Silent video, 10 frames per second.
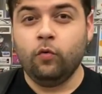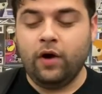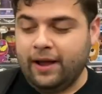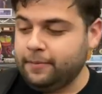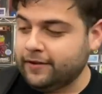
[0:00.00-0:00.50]

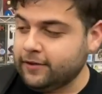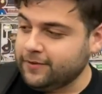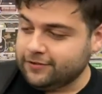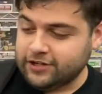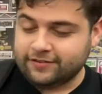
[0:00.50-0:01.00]
I picked up
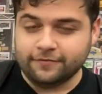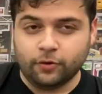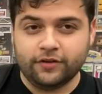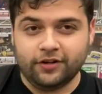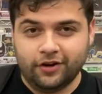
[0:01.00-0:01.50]
this Jason
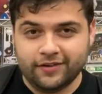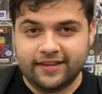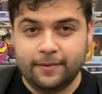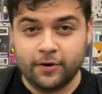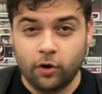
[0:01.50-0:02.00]
Voorhees a long
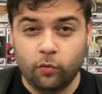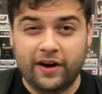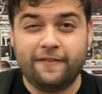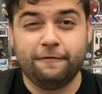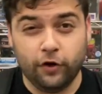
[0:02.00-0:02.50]
time ago when
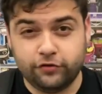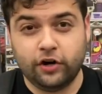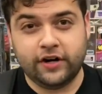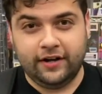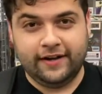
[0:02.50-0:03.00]
I first
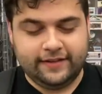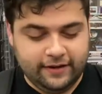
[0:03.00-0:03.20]
started collecting.